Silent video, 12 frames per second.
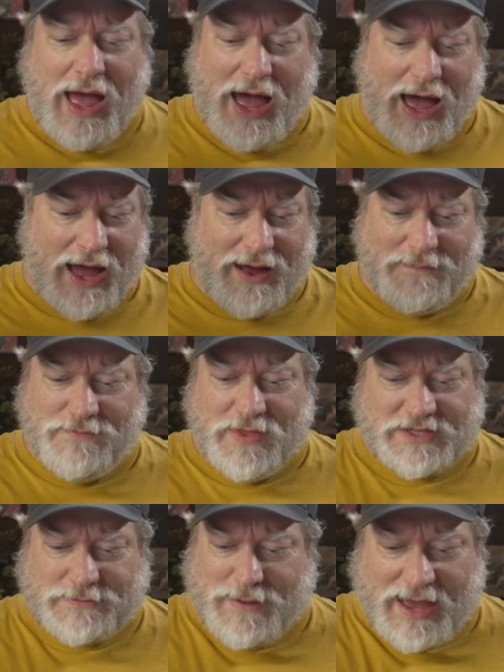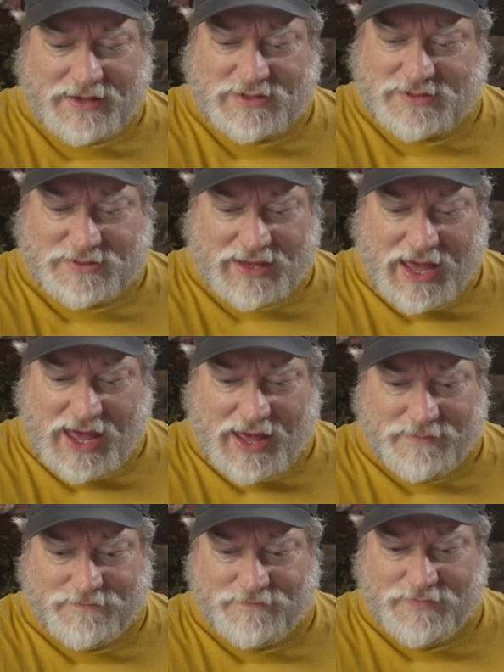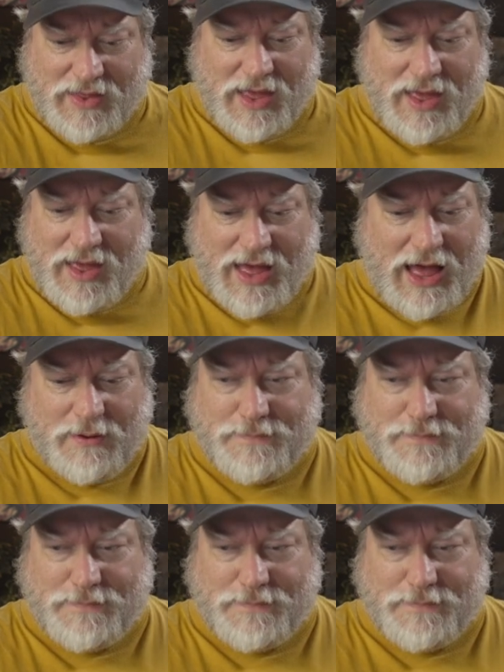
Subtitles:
The specs I'll